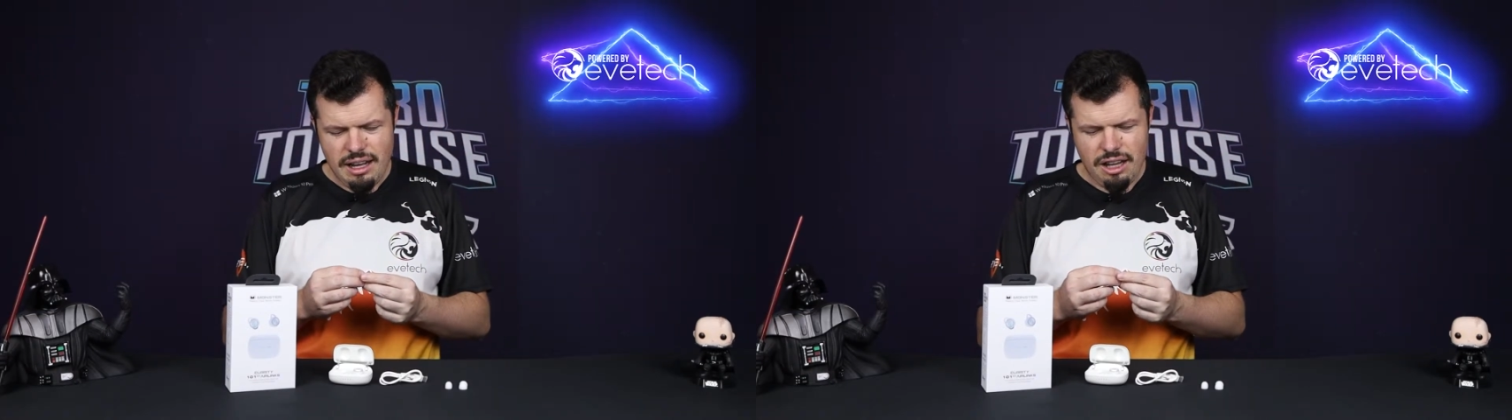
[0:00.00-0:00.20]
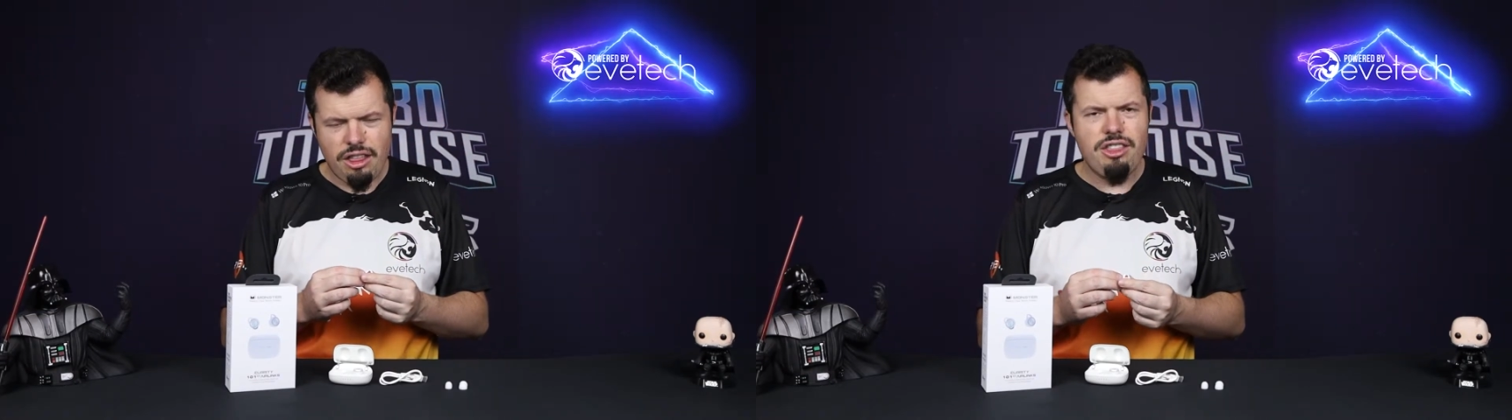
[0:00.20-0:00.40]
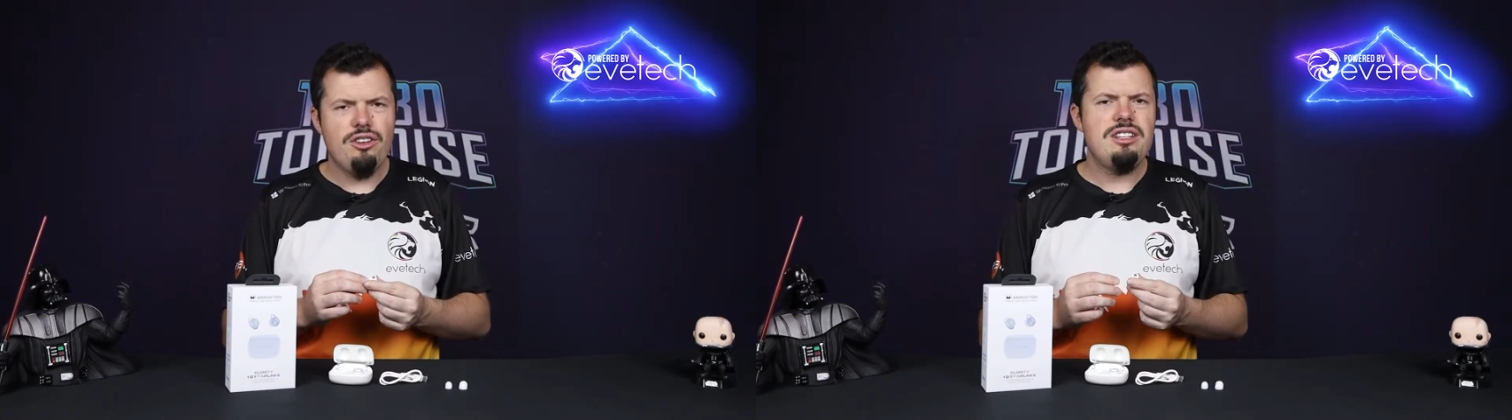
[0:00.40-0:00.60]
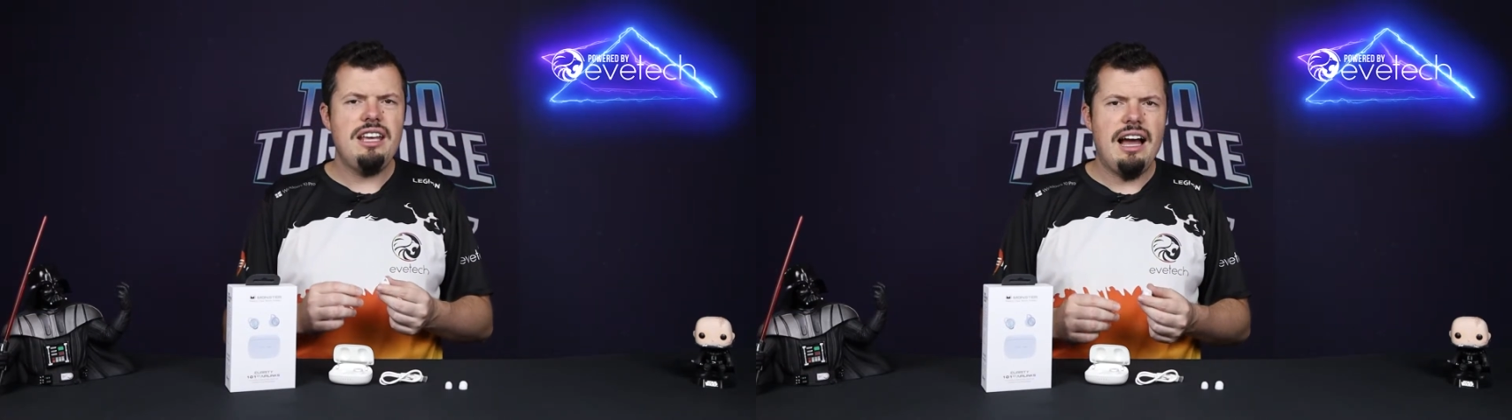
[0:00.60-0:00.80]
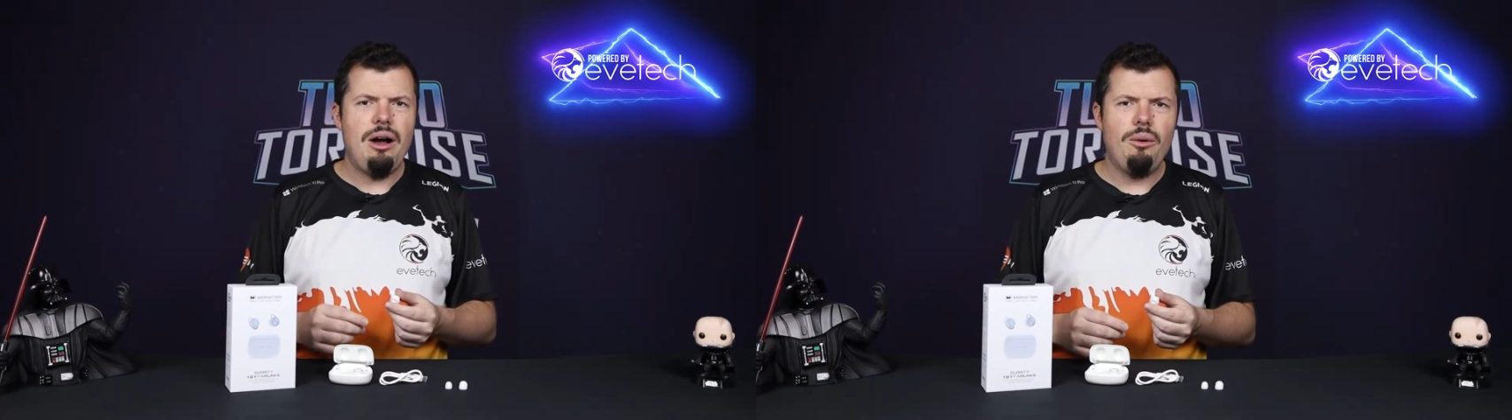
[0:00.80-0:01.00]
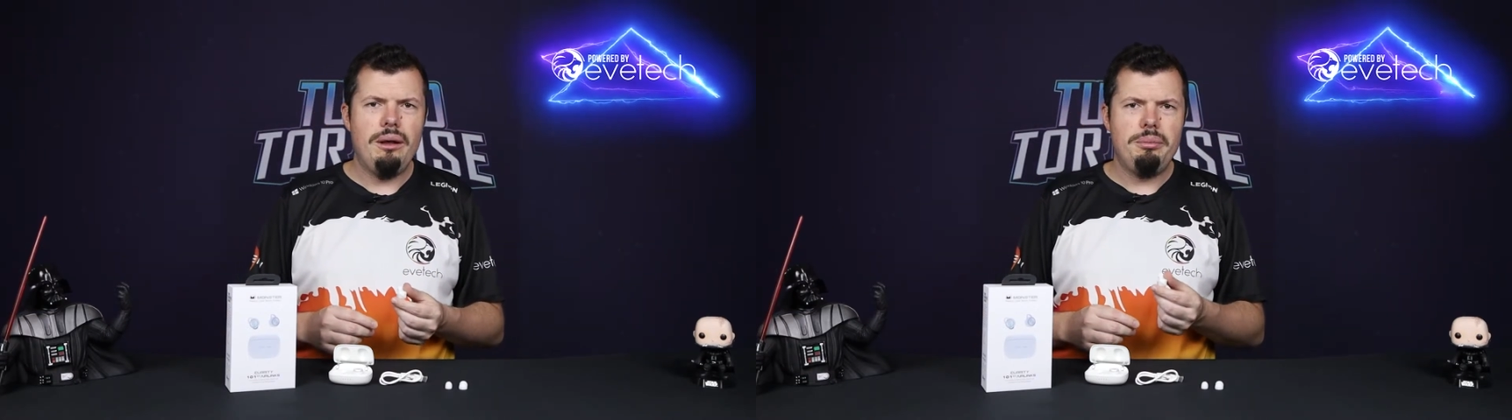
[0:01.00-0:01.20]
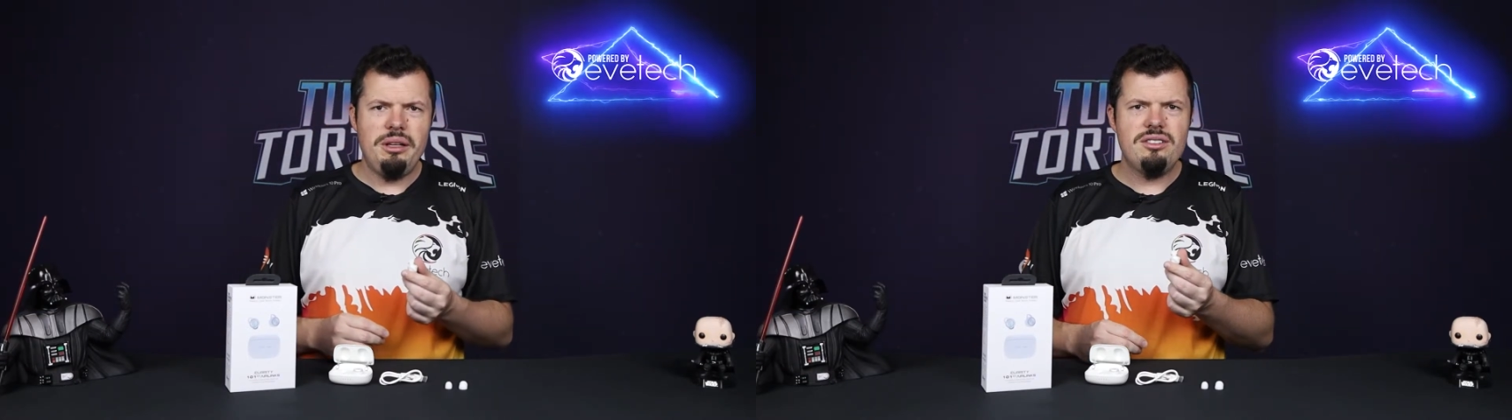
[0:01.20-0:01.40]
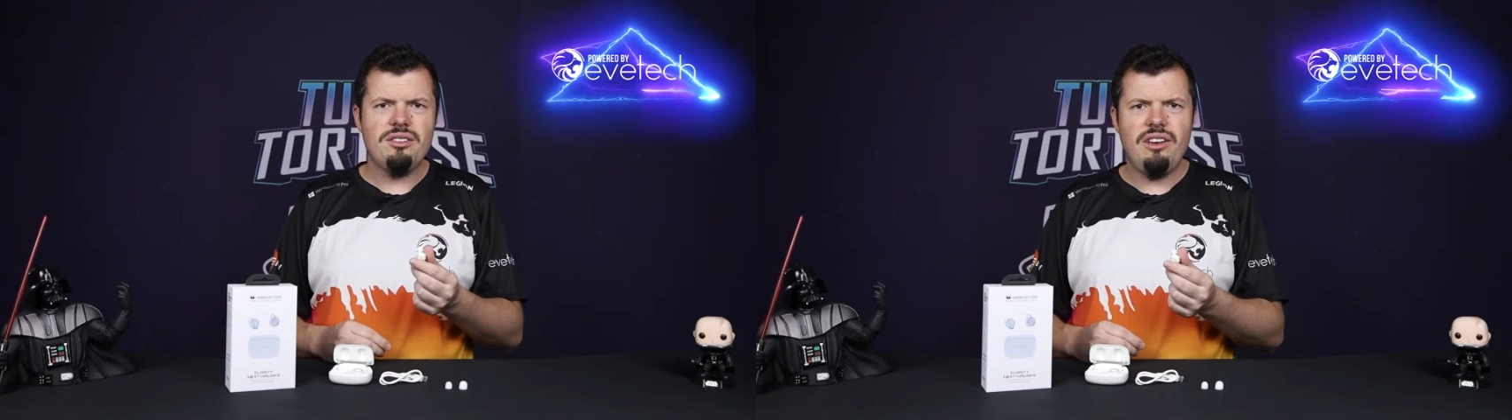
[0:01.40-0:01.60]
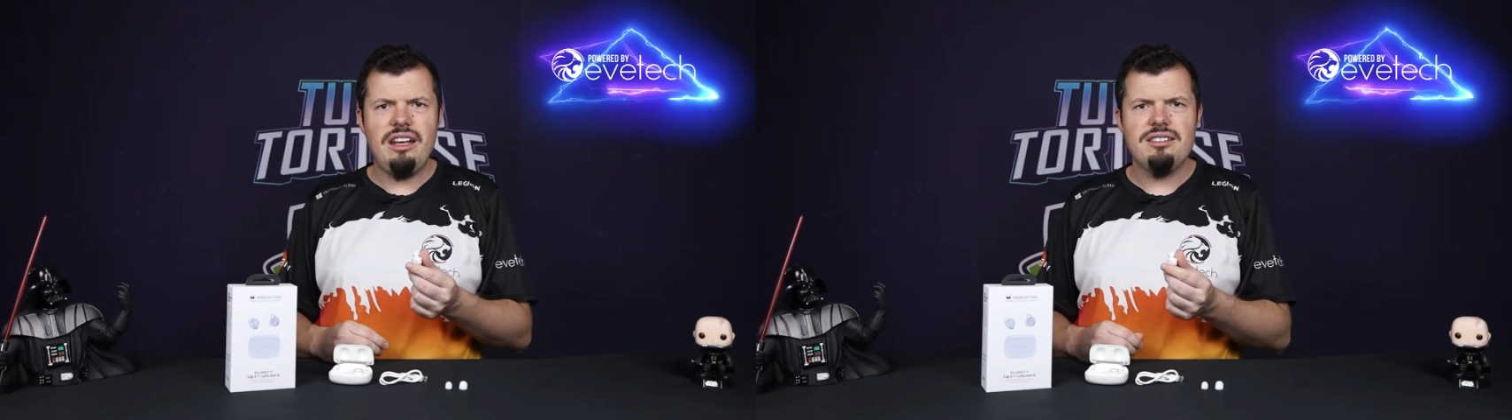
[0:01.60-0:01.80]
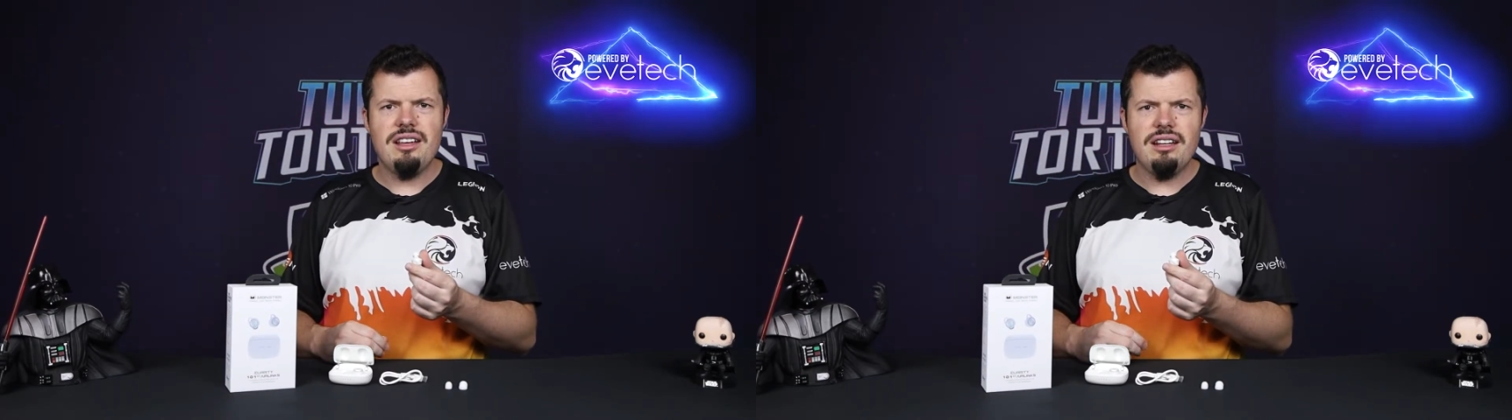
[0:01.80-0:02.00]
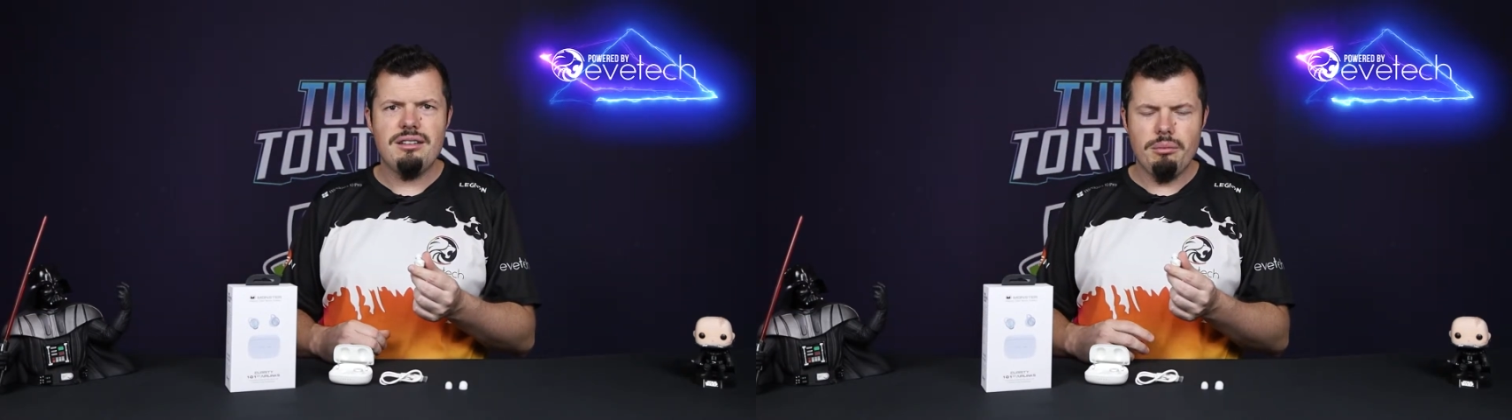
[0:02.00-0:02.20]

30-hour piece of headset.